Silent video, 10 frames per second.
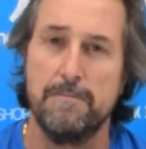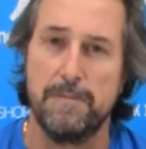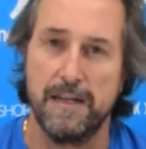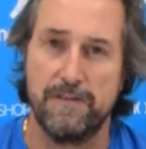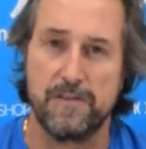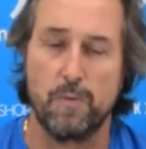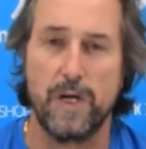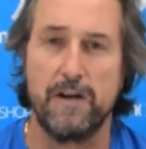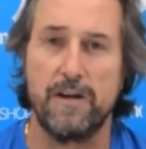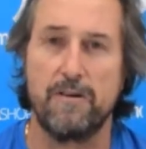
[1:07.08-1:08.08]
but if it's a
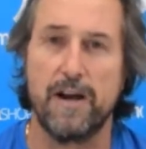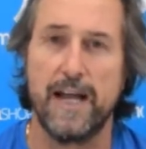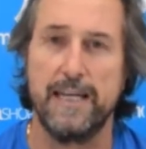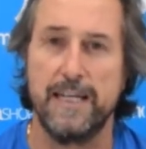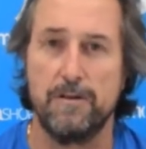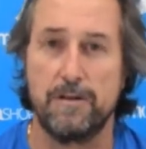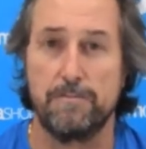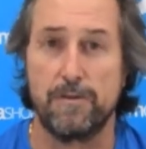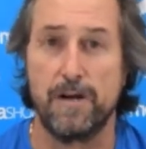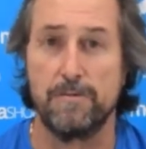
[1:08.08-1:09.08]
wet area grade, it'll
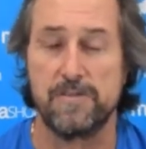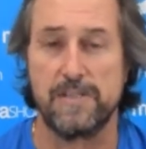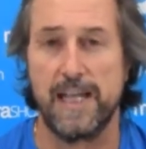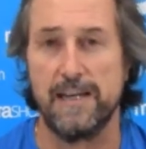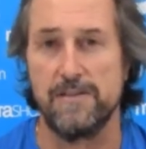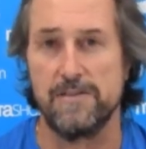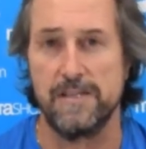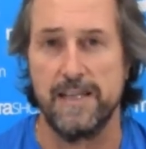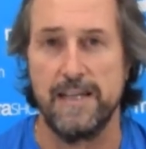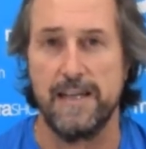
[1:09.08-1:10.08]
comply with the standards
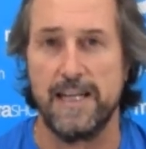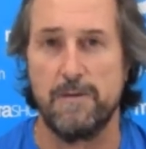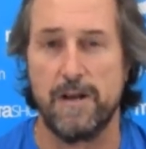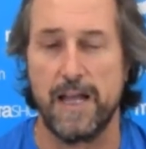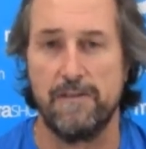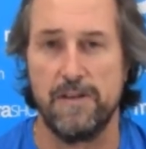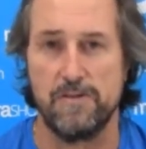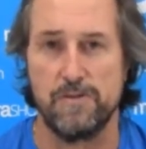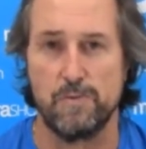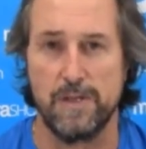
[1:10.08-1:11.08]
and you won't have any
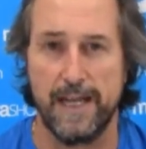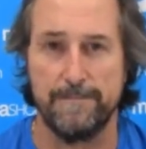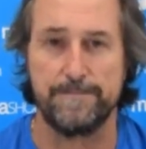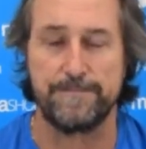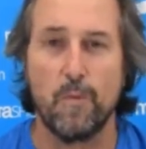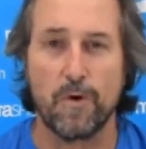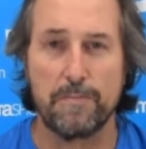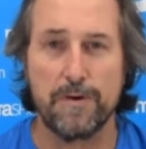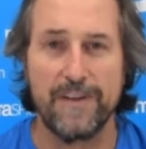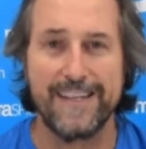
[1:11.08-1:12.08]
issues with that.
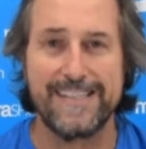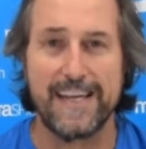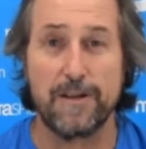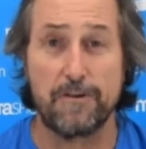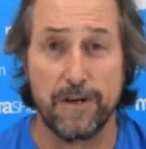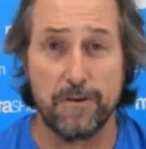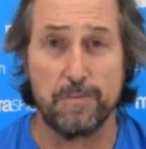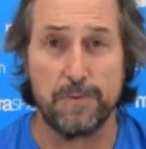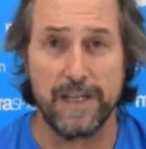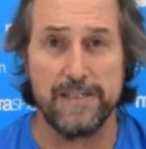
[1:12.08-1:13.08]
Waterproofing is the other critical
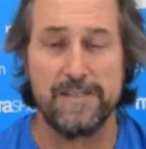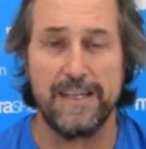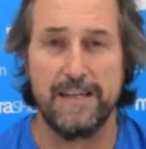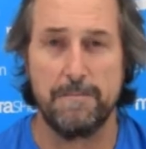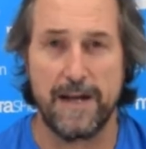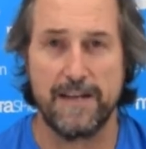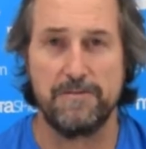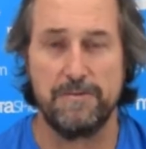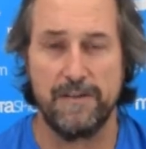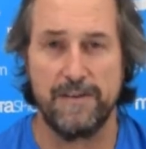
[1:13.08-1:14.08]
piece in a
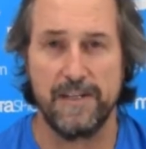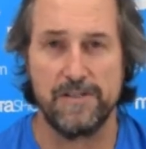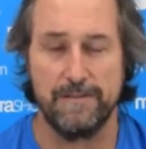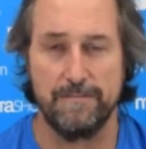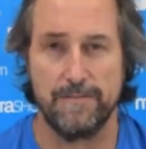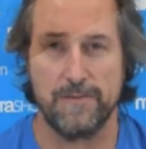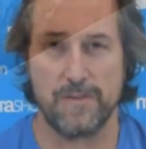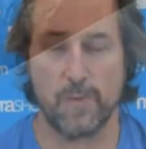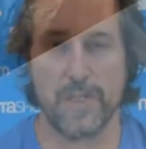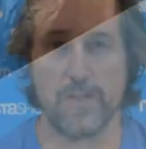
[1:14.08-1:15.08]
bathroom renovation. So whether you're